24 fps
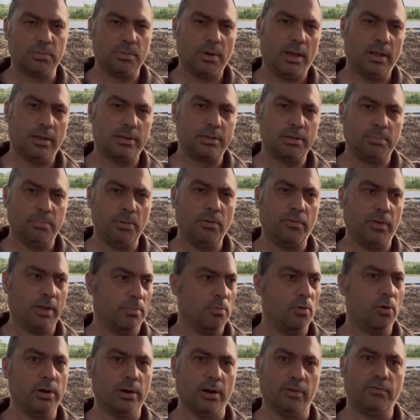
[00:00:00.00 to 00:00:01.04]
Well, it's moving
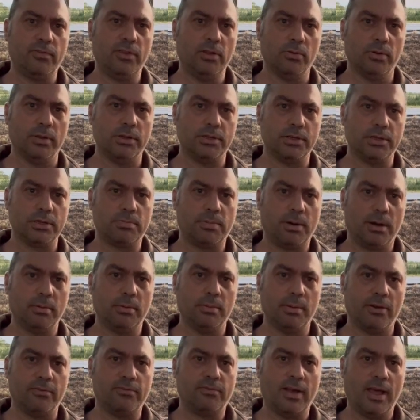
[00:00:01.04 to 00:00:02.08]
more than a few inches, probably
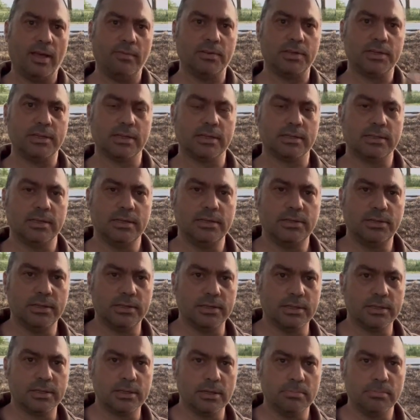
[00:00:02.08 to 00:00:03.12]
about five to six inches
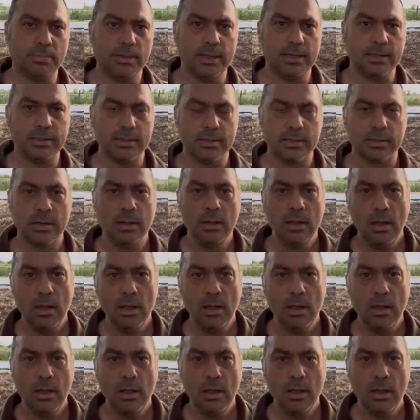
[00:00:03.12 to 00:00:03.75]
in some places.